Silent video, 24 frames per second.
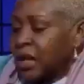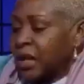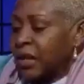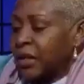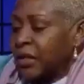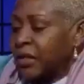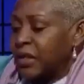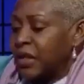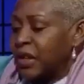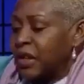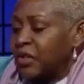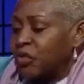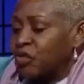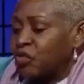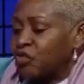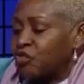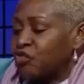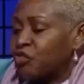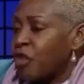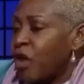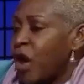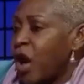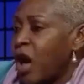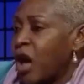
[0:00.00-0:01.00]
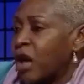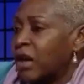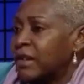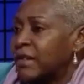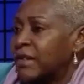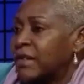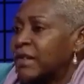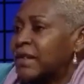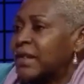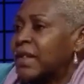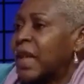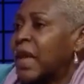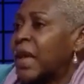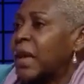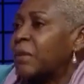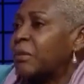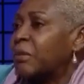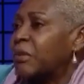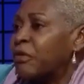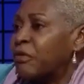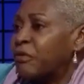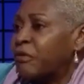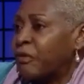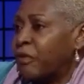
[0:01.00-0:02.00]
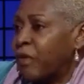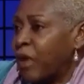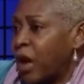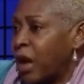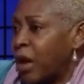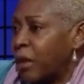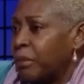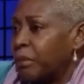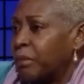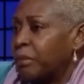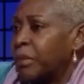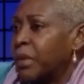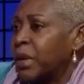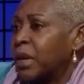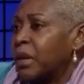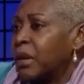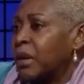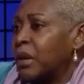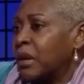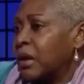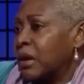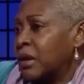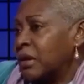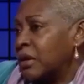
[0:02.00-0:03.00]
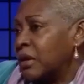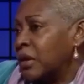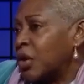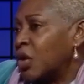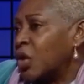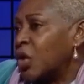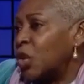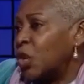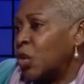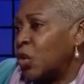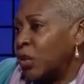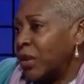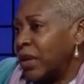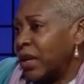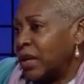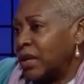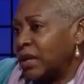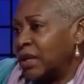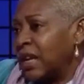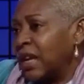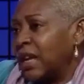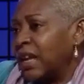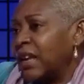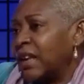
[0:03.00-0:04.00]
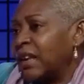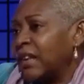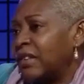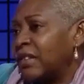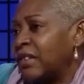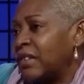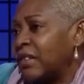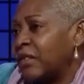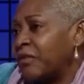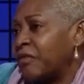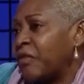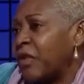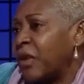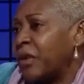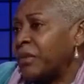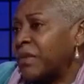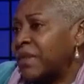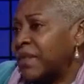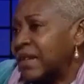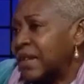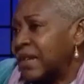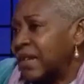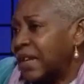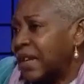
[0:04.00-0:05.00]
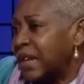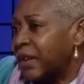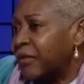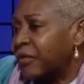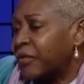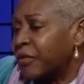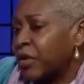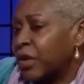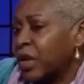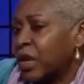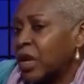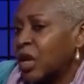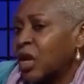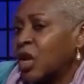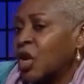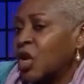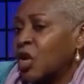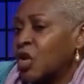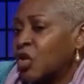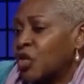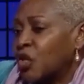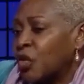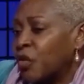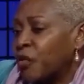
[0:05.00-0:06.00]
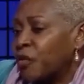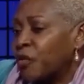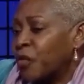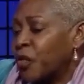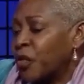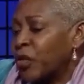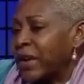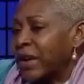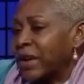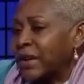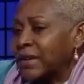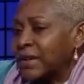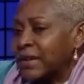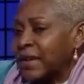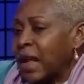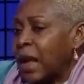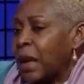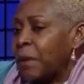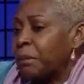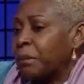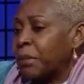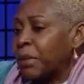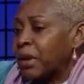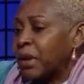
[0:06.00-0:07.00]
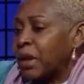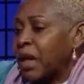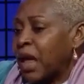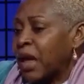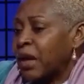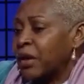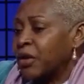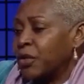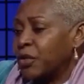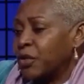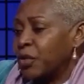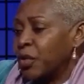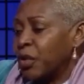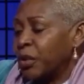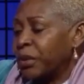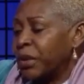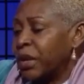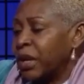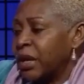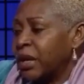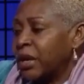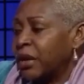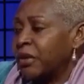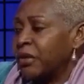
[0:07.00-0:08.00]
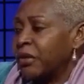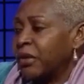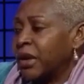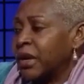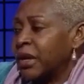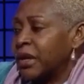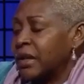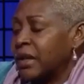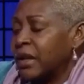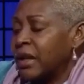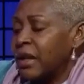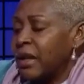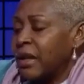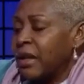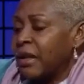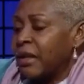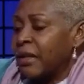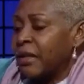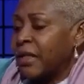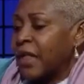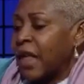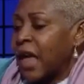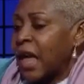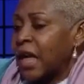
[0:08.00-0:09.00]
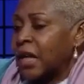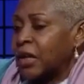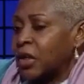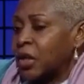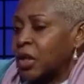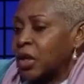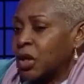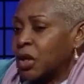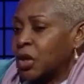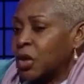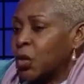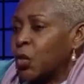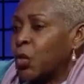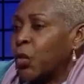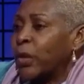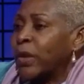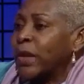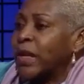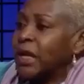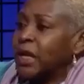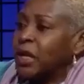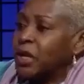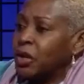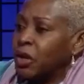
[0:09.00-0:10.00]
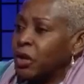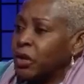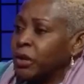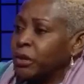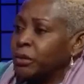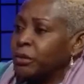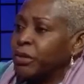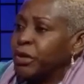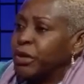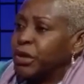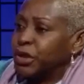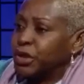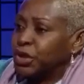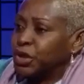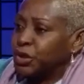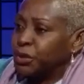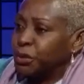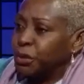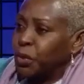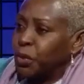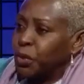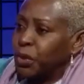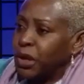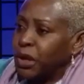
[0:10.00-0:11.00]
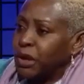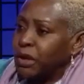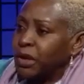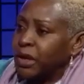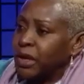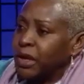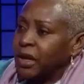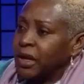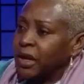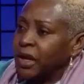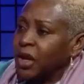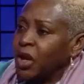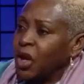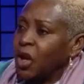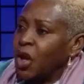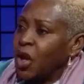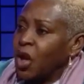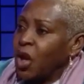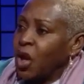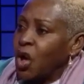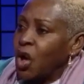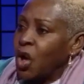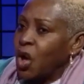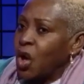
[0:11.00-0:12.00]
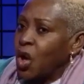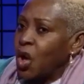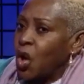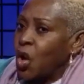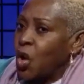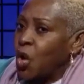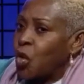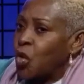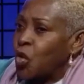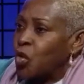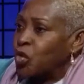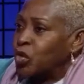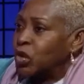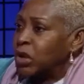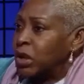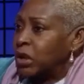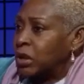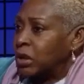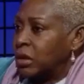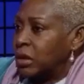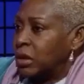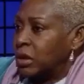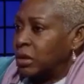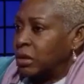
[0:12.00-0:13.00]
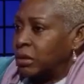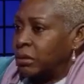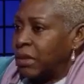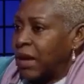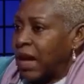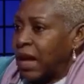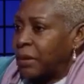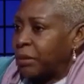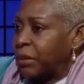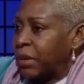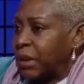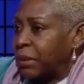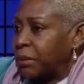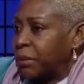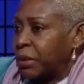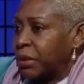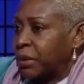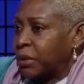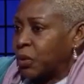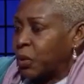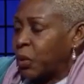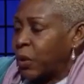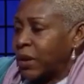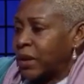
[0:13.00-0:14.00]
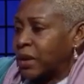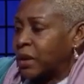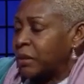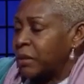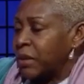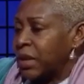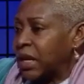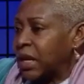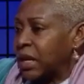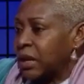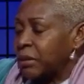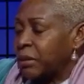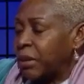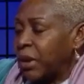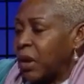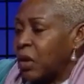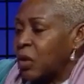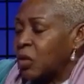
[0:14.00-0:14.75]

these wrongs stemmed from the colonial days, from slavery. So for example, I grew up hearing that the Queen or the British monarchy owed Black people £20 million.